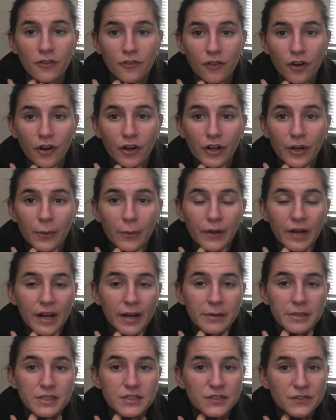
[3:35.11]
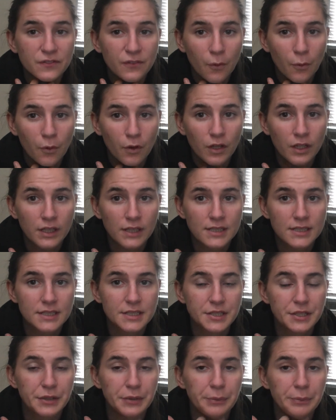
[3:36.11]
Florida when I was 4
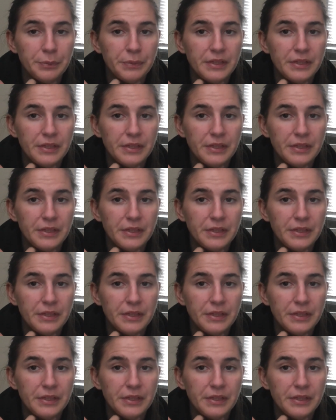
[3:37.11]
to